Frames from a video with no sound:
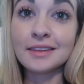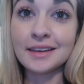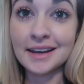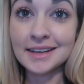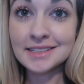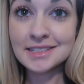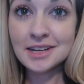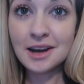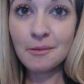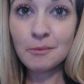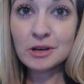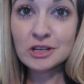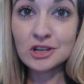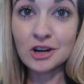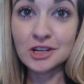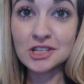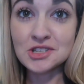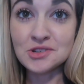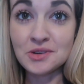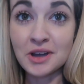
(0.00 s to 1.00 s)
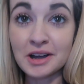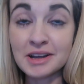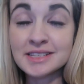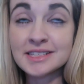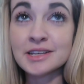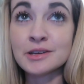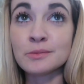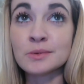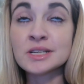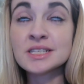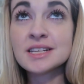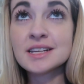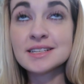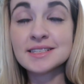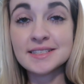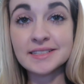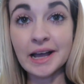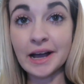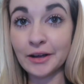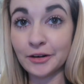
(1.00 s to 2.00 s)
last time we talked to you guys, it was
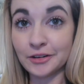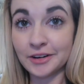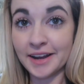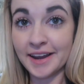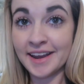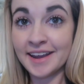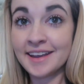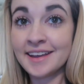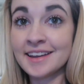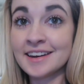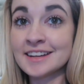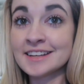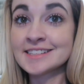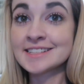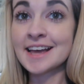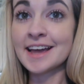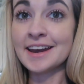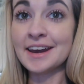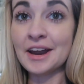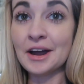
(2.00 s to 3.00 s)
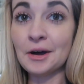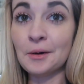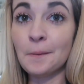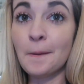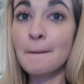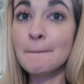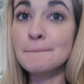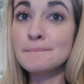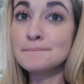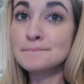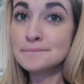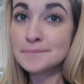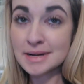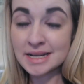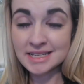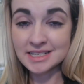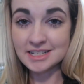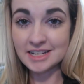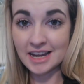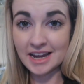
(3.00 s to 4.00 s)
Saturday. It is now
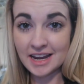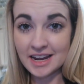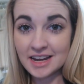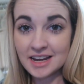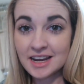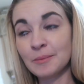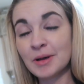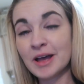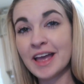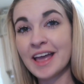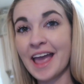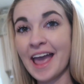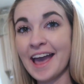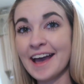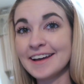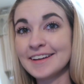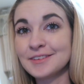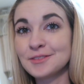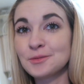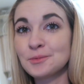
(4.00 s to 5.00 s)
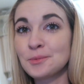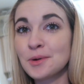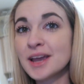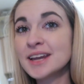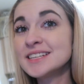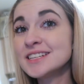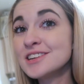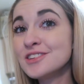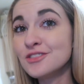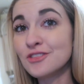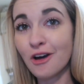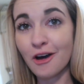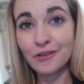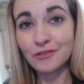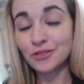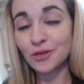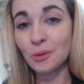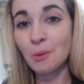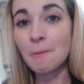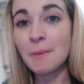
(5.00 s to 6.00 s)
Monday. Um, and we did
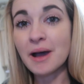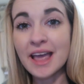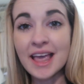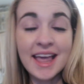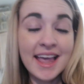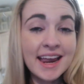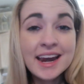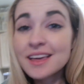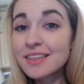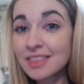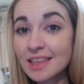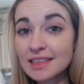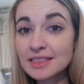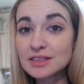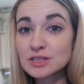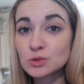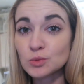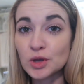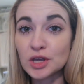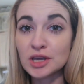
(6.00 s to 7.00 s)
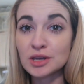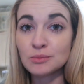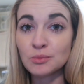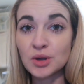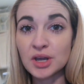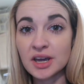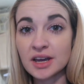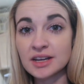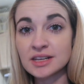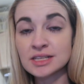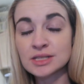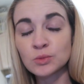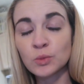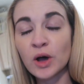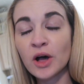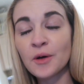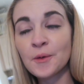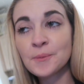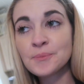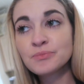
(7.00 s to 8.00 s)
not film anything this weekend because,
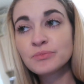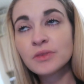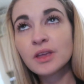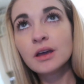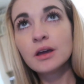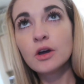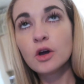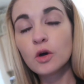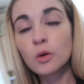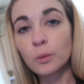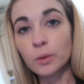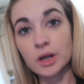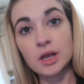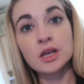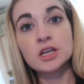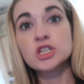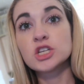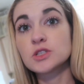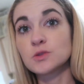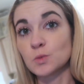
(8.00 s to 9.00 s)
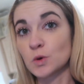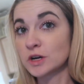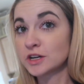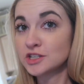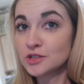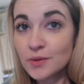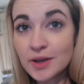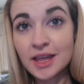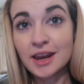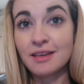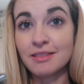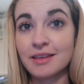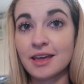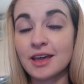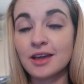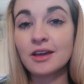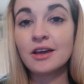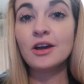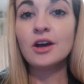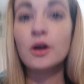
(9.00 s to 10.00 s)
well, we just weren't doing
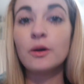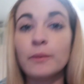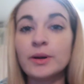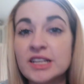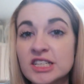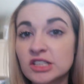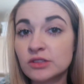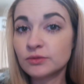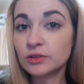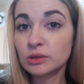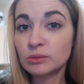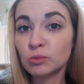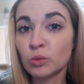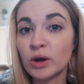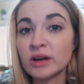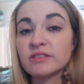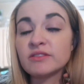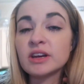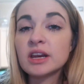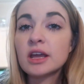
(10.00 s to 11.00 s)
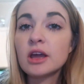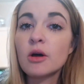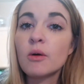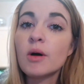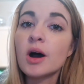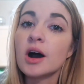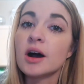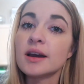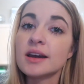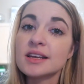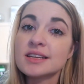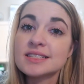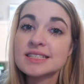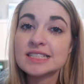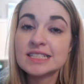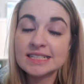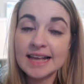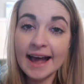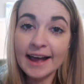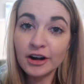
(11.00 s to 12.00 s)
anything. We did film one video on
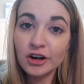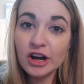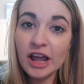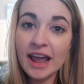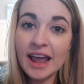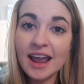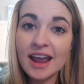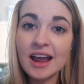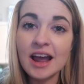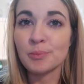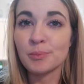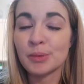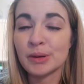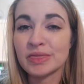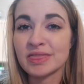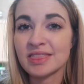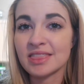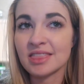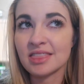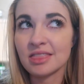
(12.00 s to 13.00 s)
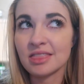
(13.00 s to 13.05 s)
Saturday, but